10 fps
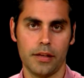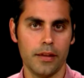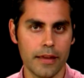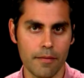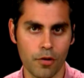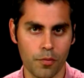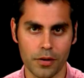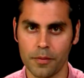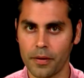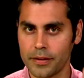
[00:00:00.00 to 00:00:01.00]
in that
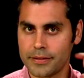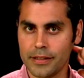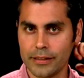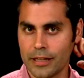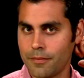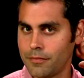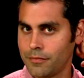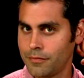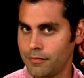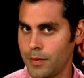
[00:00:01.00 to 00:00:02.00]
moment upon seeing them.
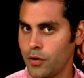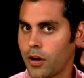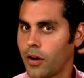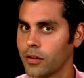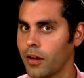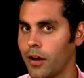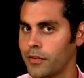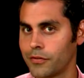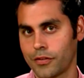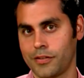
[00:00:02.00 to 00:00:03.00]
Maybe you call it love
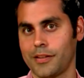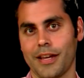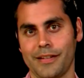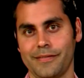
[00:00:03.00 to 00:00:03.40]
at first sight.